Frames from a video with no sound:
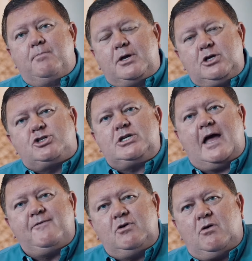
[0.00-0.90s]
But you should
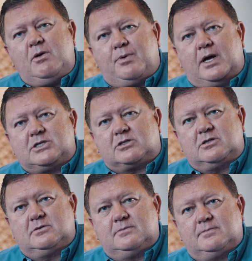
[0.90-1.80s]
have your own appraiser.
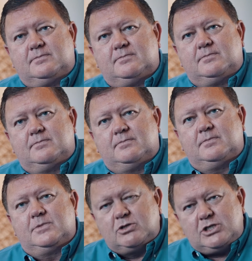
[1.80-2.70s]

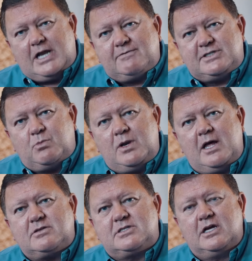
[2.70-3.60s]
You should have someone
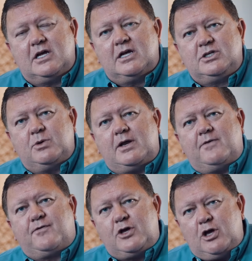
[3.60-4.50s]
else do
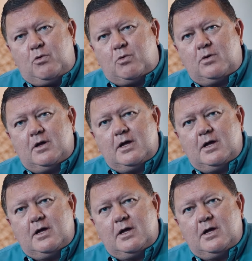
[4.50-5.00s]
it for you.